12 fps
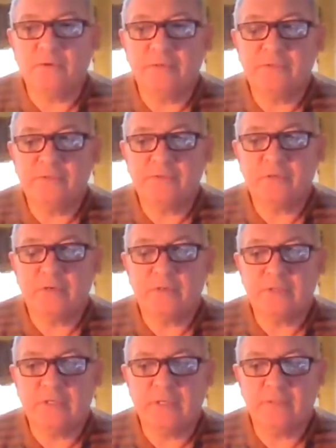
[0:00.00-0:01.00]
choices are
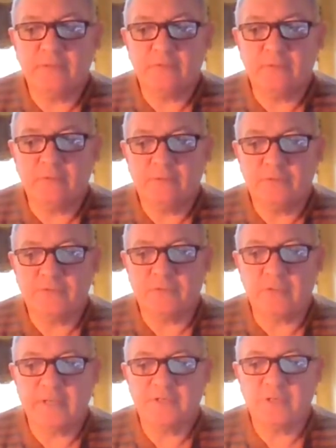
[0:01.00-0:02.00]
to either
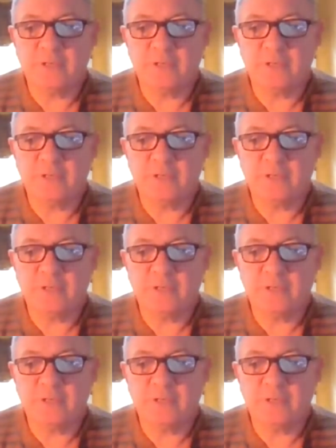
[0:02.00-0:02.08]
select